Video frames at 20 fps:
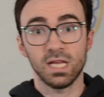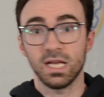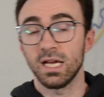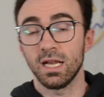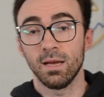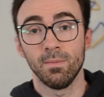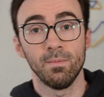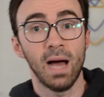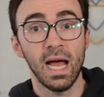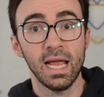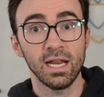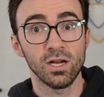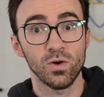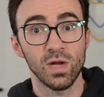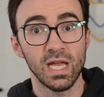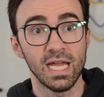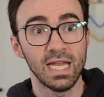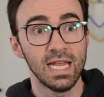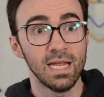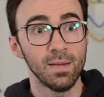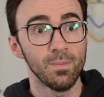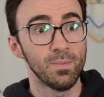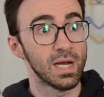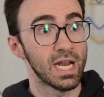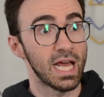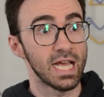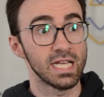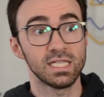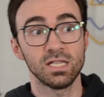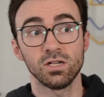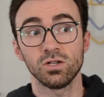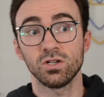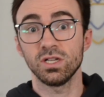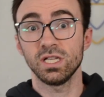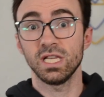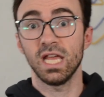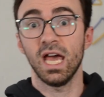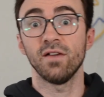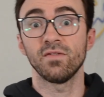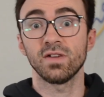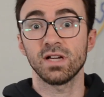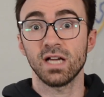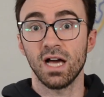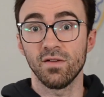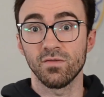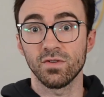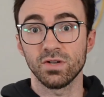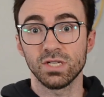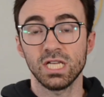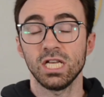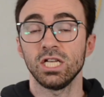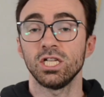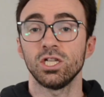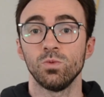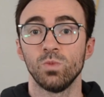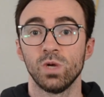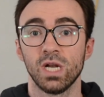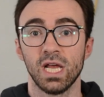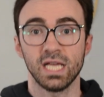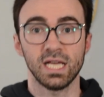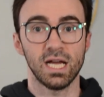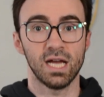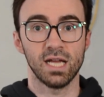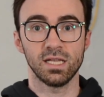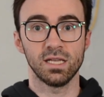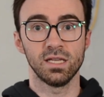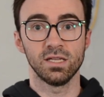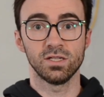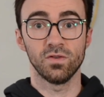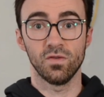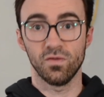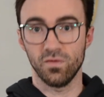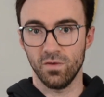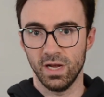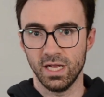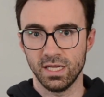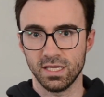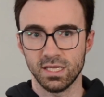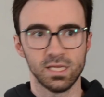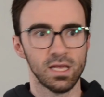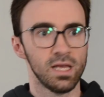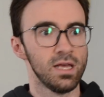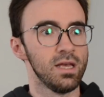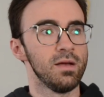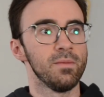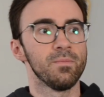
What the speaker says: I got a minor in it, but I still couldn't have a conversation when I got to France.